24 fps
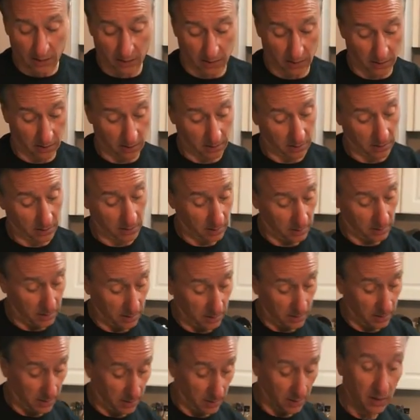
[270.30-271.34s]
Coconut oil
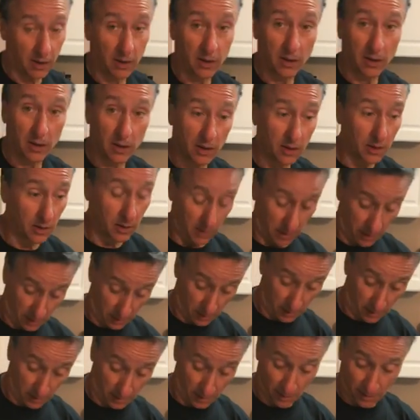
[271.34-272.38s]
spray, or you just use
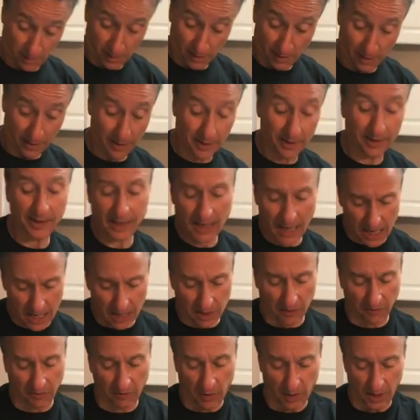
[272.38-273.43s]
the olive oil.
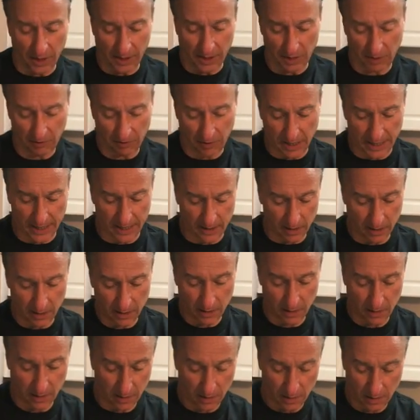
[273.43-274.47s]
olive oil, right?
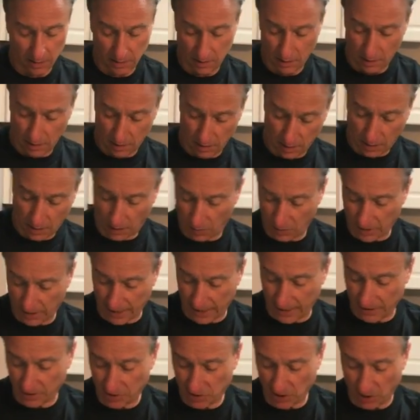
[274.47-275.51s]

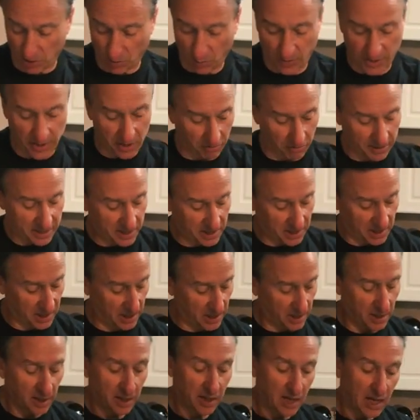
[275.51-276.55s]
Okay, so we greased
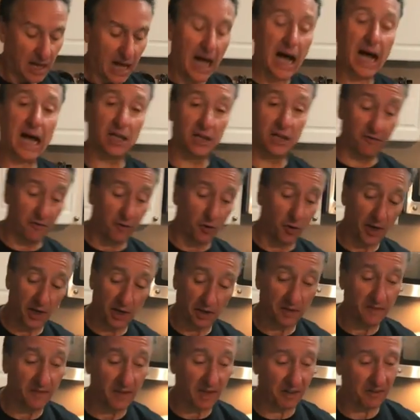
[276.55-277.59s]
it. Olive oil,
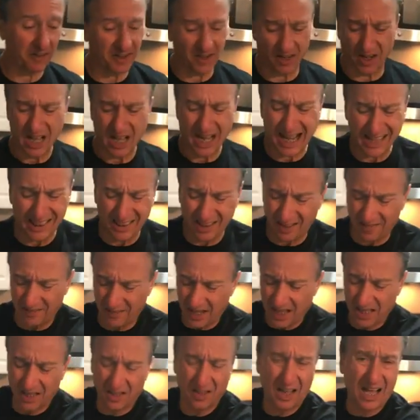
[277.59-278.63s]
very good. I love
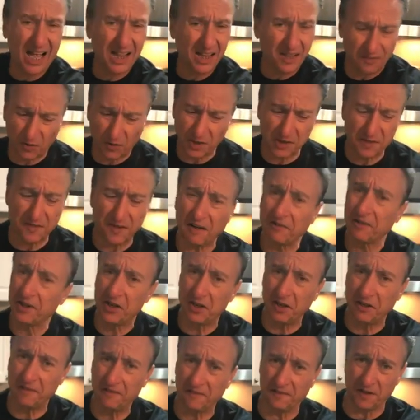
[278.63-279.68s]
olive oil is very good
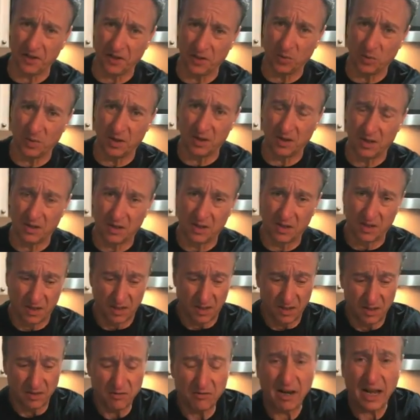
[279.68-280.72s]
for you,
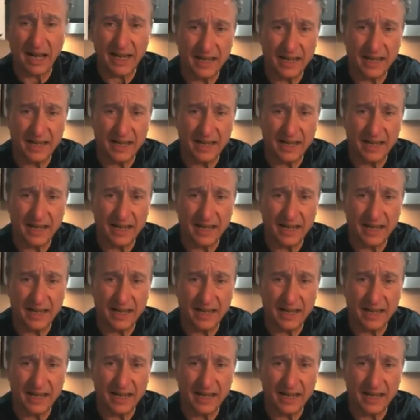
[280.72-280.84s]
right?